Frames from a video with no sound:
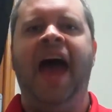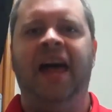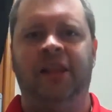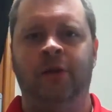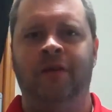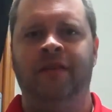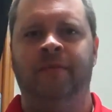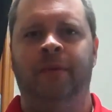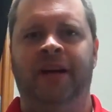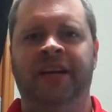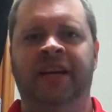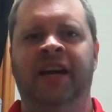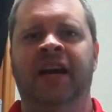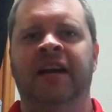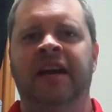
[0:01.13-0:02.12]
Hello
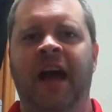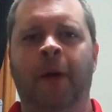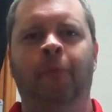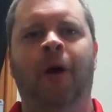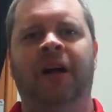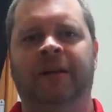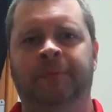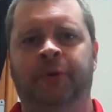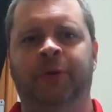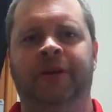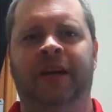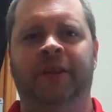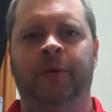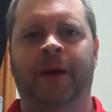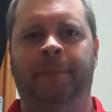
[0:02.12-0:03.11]
everybody, and welcome to
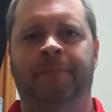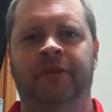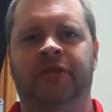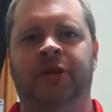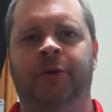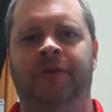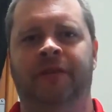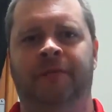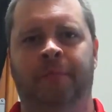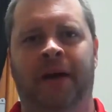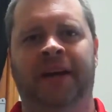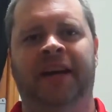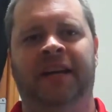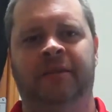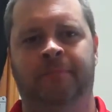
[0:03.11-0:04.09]
another episode of
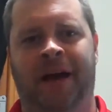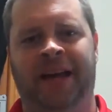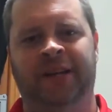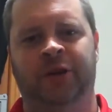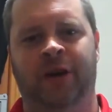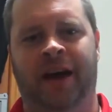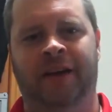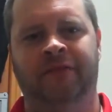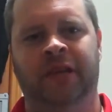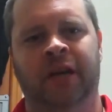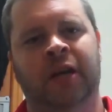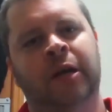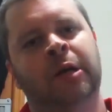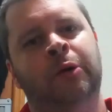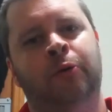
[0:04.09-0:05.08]
Monday's Minecraft,
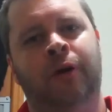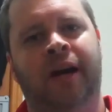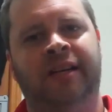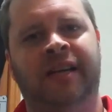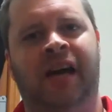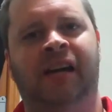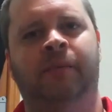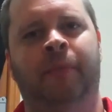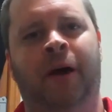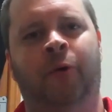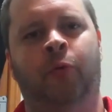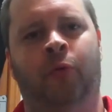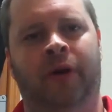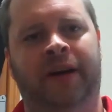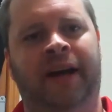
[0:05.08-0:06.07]
where I talk
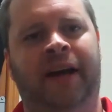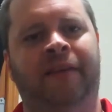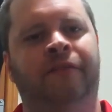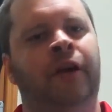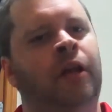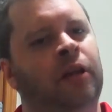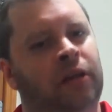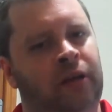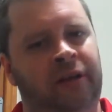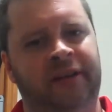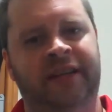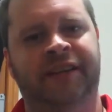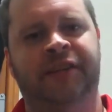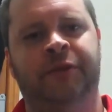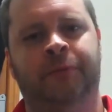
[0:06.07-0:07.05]
about what I've
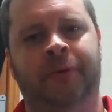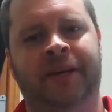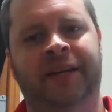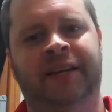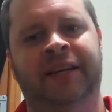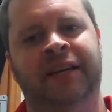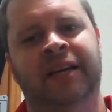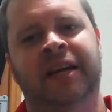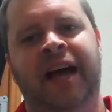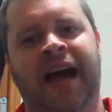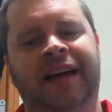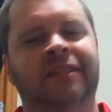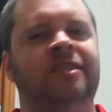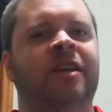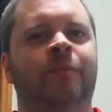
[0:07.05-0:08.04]
learned this week
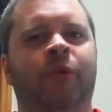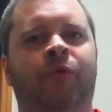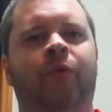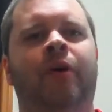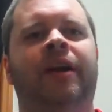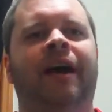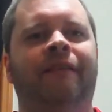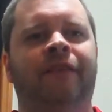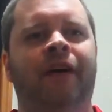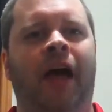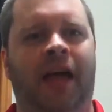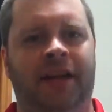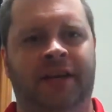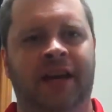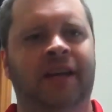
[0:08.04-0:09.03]
and some of what I've
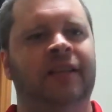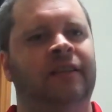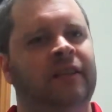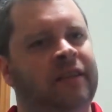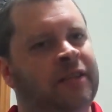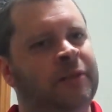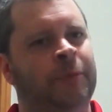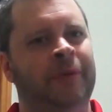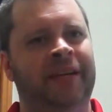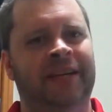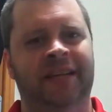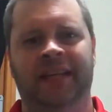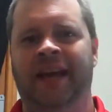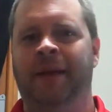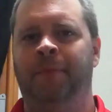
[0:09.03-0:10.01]
done this week
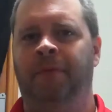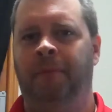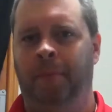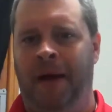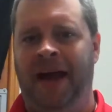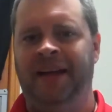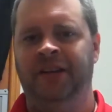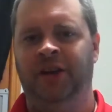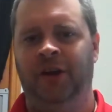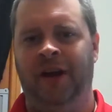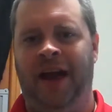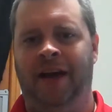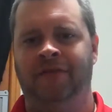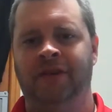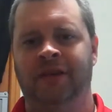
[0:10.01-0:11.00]
in the game of
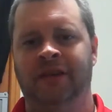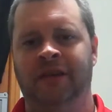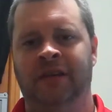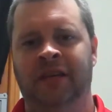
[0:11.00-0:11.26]
Minecraft.